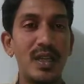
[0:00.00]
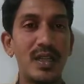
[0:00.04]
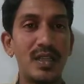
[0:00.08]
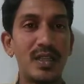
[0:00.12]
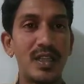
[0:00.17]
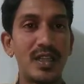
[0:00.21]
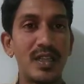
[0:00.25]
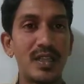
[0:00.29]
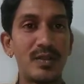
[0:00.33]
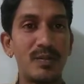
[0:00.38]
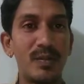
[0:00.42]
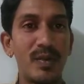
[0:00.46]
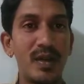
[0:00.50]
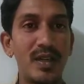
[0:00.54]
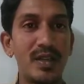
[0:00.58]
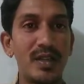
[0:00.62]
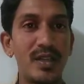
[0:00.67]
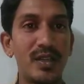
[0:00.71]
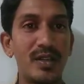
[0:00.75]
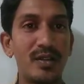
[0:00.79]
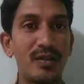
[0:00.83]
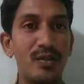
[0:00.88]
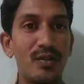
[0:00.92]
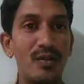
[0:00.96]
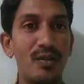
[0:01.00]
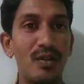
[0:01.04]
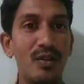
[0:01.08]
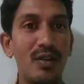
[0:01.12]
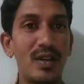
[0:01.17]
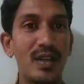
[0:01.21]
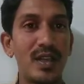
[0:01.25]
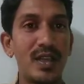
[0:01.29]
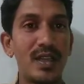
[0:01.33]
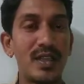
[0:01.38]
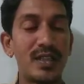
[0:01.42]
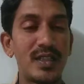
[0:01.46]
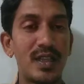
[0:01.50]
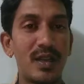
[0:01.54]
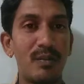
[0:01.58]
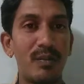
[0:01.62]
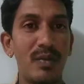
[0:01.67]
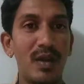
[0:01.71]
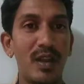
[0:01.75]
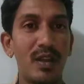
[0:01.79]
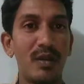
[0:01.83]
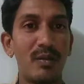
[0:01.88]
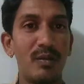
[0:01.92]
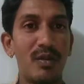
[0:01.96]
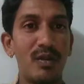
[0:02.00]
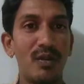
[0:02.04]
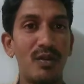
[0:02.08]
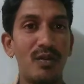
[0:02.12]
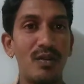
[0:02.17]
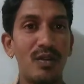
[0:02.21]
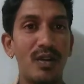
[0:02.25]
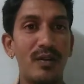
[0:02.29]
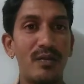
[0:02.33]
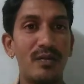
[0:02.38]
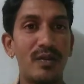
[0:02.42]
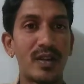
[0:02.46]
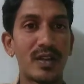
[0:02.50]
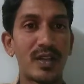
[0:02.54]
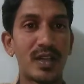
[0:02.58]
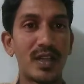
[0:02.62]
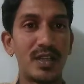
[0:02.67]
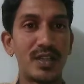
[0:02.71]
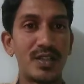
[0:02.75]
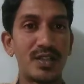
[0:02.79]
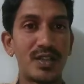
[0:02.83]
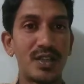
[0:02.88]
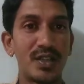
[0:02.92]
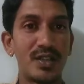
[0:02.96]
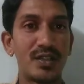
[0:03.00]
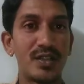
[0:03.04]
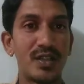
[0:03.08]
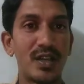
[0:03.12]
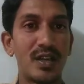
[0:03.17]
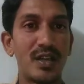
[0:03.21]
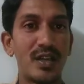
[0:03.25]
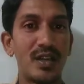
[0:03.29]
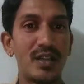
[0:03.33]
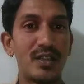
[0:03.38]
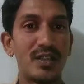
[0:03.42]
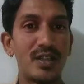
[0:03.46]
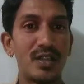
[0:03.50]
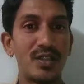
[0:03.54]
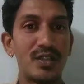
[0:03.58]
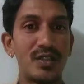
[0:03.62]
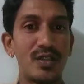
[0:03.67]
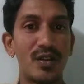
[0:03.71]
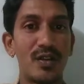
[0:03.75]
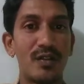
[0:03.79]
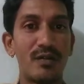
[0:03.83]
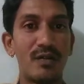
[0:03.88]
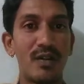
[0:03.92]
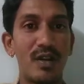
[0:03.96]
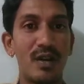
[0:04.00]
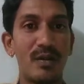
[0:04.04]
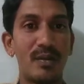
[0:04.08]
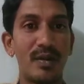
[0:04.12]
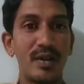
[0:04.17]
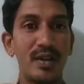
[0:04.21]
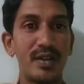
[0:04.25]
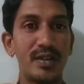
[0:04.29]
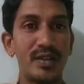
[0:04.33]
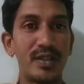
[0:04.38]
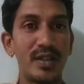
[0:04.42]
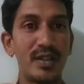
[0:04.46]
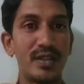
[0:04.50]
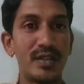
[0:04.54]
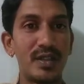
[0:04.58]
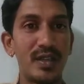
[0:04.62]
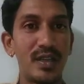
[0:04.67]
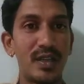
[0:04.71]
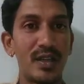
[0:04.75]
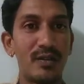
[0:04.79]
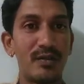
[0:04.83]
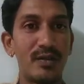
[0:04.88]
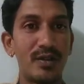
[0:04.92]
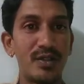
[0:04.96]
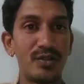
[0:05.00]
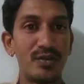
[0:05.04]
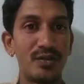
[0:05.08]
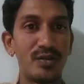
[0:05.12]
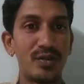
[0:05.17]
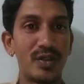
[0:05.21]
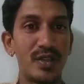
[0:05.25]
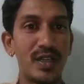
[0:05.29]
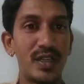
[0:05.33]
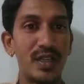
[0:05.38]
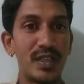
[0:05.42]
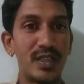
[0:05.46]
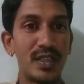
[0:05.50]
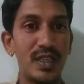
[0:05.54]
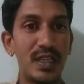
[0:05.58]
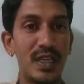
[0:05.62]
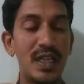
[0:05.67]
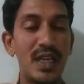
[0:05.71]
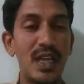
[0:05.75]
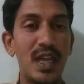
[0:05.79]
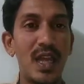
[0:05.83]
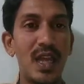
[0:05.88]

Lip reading: The splitting rule is applicable only for construction and insertion of operations in our two-tree tree,